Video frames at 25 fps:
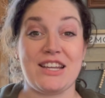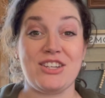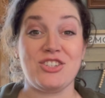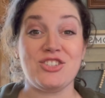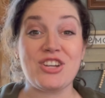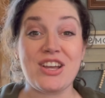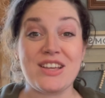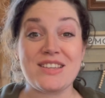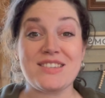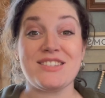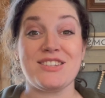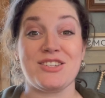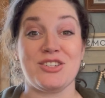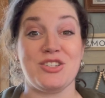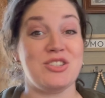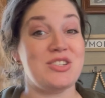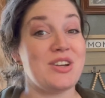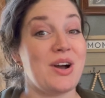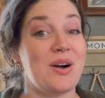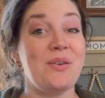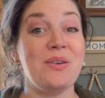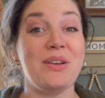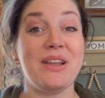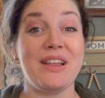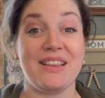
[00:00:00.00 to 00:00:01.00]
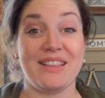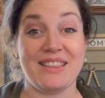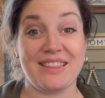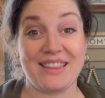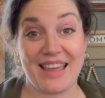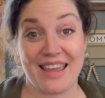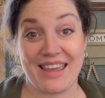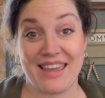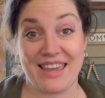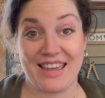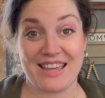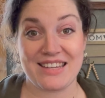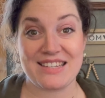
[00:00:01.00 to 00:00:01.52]
I just don't
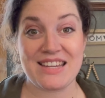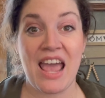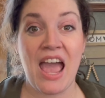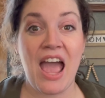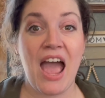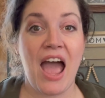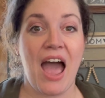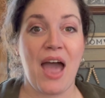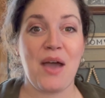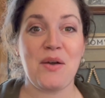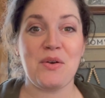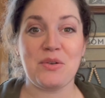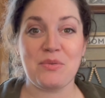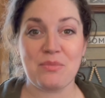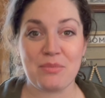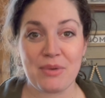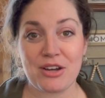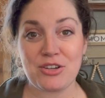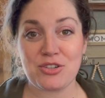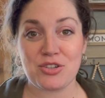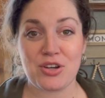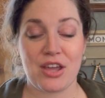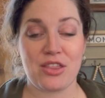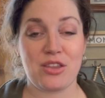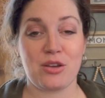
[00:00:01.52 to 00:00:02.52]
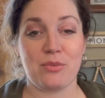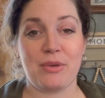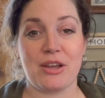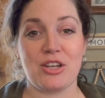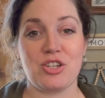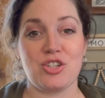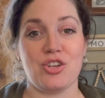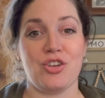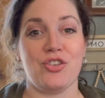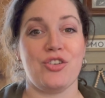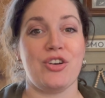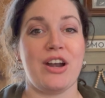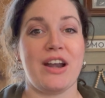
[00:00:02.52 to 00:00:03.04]
like it. I would much rather my
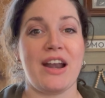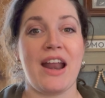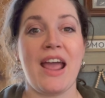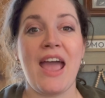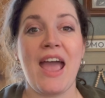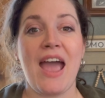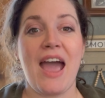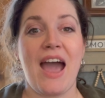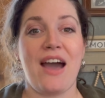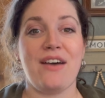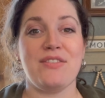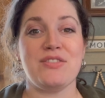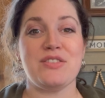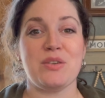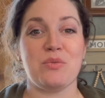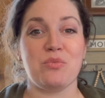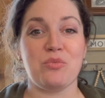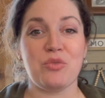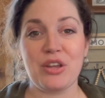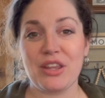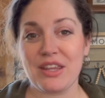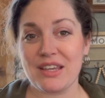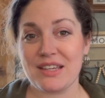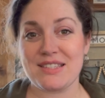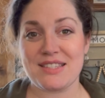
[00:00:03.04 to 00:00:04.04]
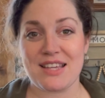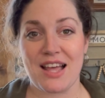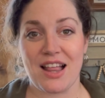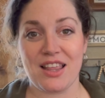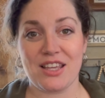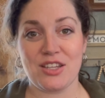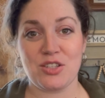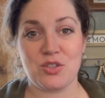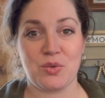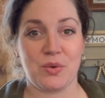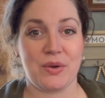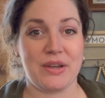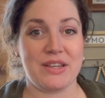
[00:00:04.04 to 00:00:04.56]
children have some really
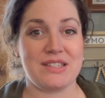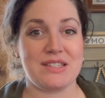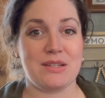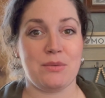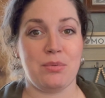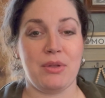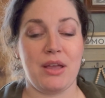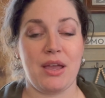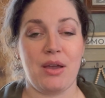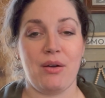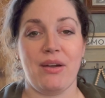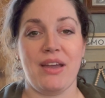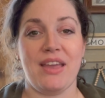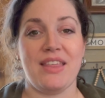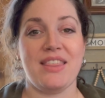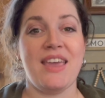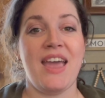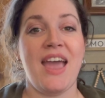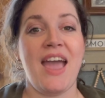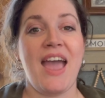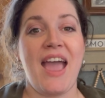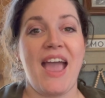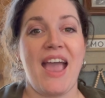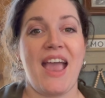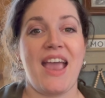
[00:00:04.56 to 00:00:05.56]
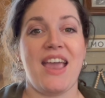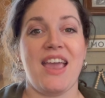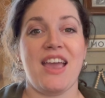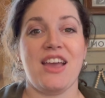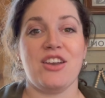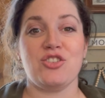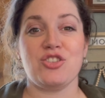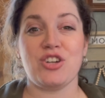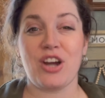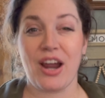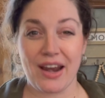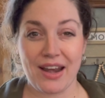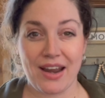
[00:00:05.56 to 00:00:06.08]
solid toys to play with
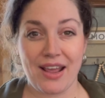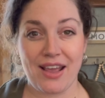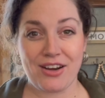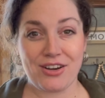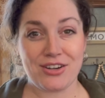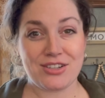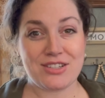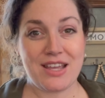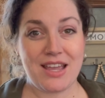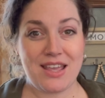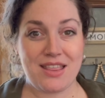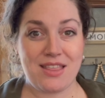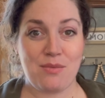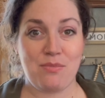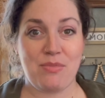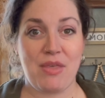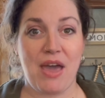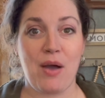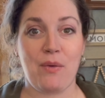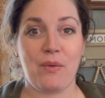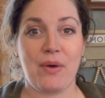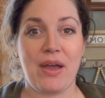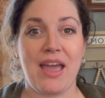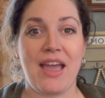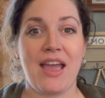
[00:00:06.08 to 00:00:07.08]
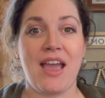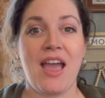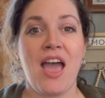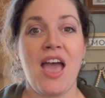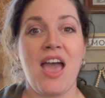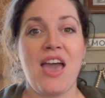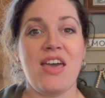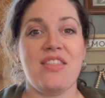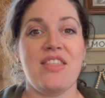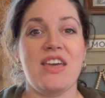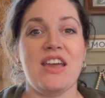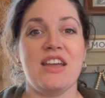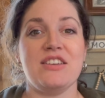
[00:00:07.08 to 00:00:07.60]
and try to entertain them that way
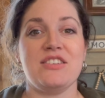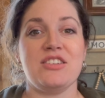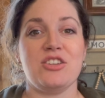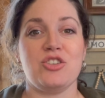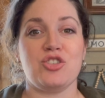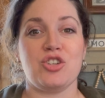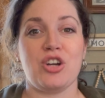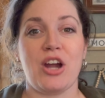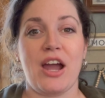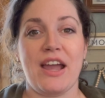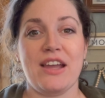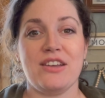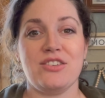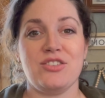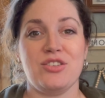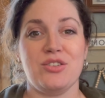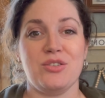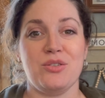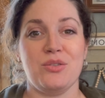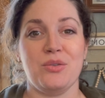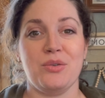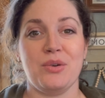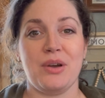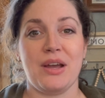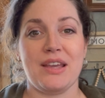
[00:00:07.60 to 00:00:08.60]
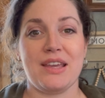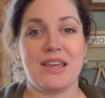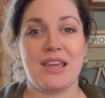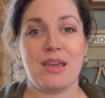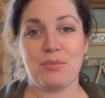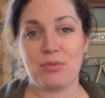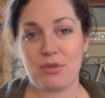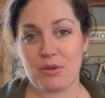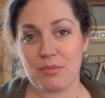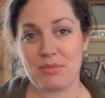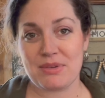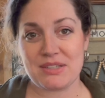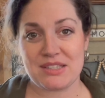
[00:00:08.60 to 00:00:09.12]
than to try to
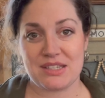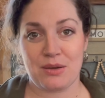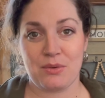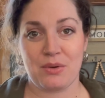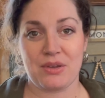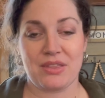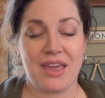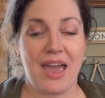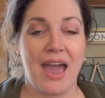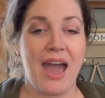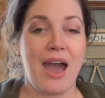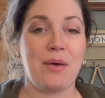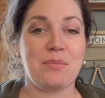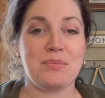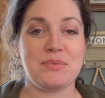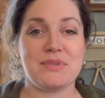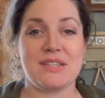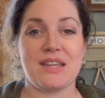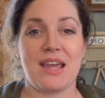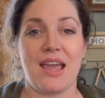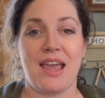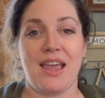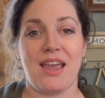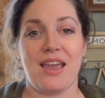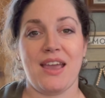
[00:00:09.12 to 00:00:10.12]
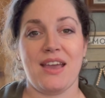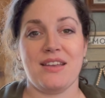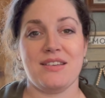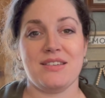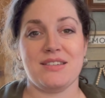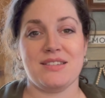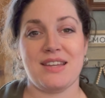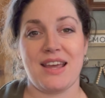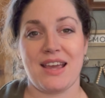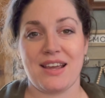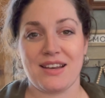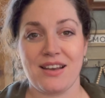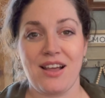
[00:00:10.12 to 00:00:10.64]
keep them busy with apps
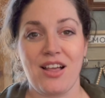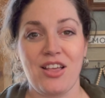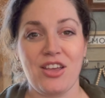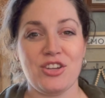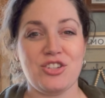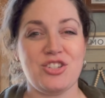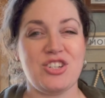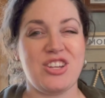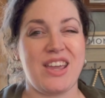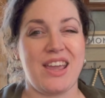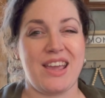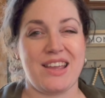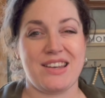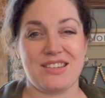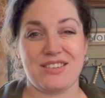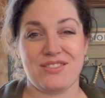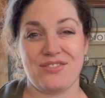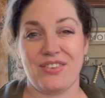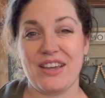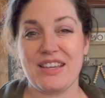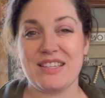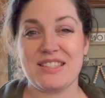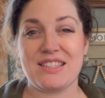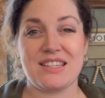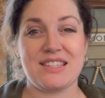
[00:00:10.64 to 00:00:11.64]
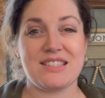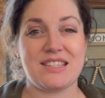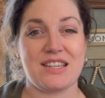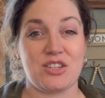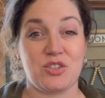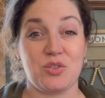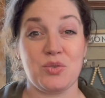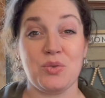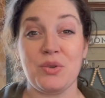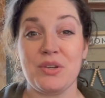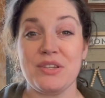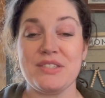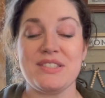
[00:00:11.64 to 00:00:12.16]
and technology and devices
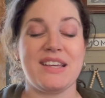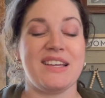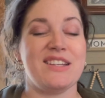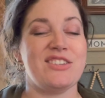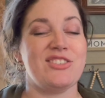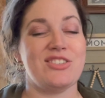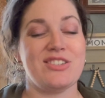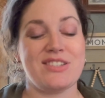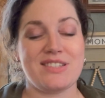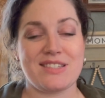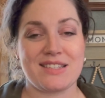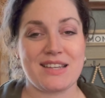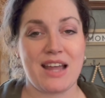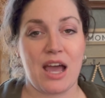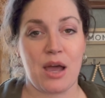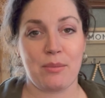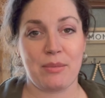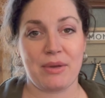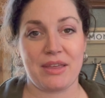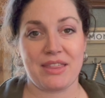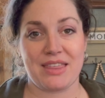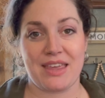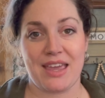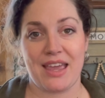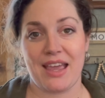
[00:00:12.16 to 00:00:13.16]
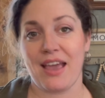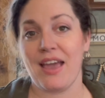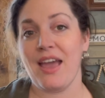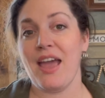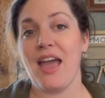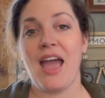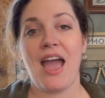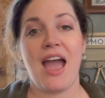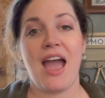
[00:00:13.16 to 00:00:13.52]
and tools. It's just not my thing.